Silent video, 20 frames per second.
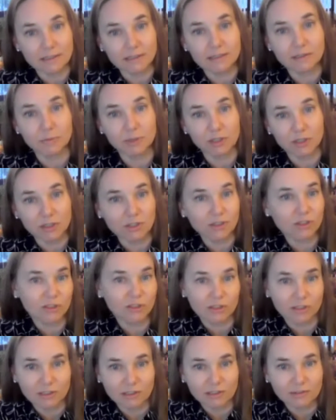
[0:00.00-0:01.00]
a
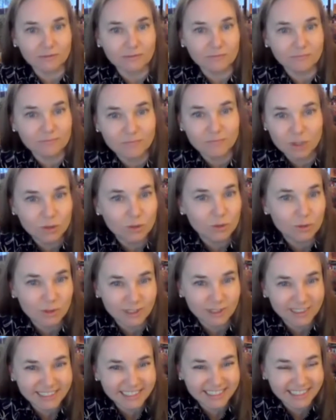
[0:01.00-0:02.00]
spiritual
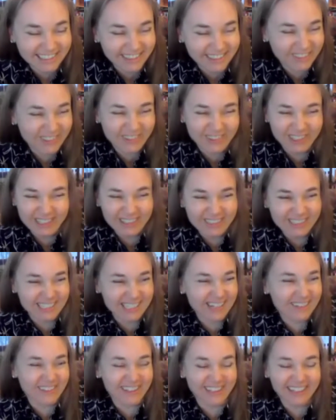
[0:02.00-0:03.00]
tool, if we want to use
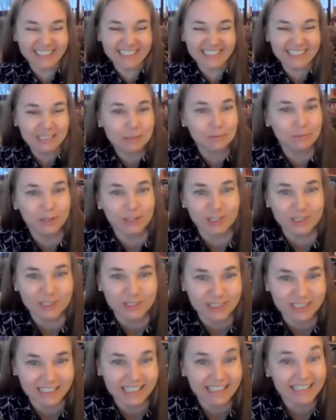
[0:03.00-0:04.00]
that word,
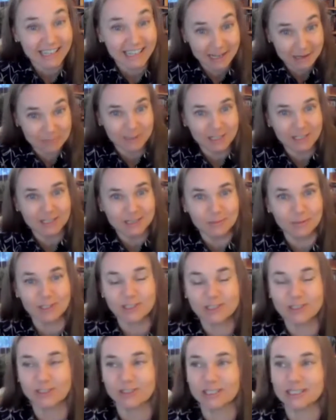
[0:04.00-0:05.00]
it can be a
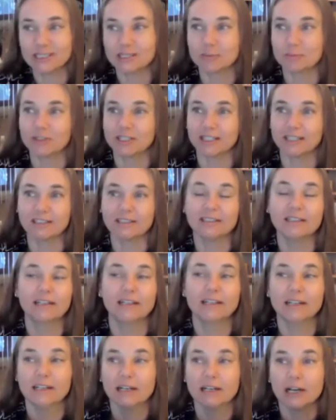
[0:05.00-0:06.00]
spiritual discipline.
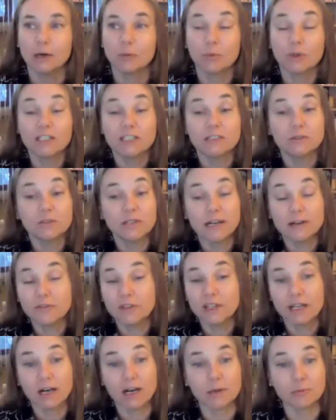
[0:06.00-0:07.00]
We do have
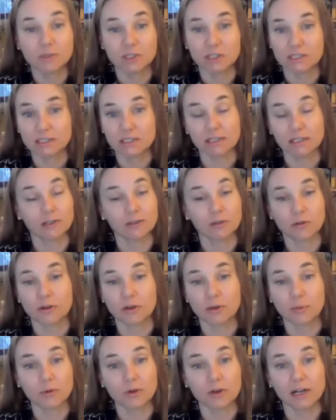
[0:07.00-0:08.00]
the option to
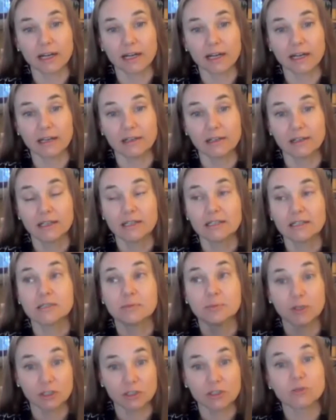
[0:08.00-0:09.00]
incorporate
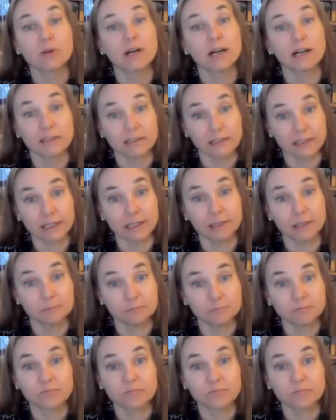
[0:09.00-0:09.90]
spirituality